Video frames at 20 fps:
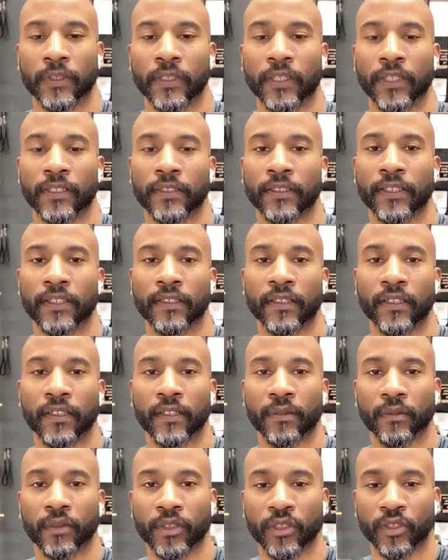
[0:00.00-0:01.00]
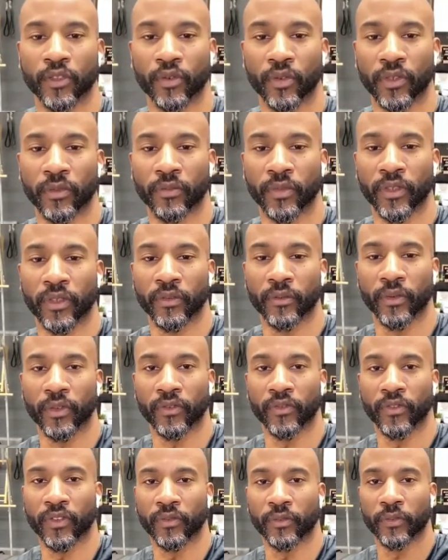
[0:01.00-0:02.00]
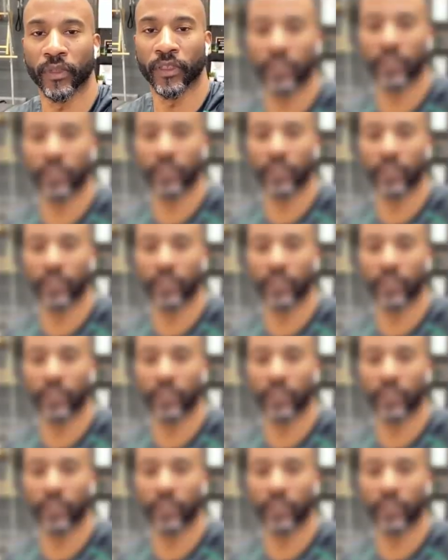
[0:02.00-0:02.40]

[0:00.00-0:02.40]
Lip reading: Yeah, it says unable to join, but I wonder if it's mine.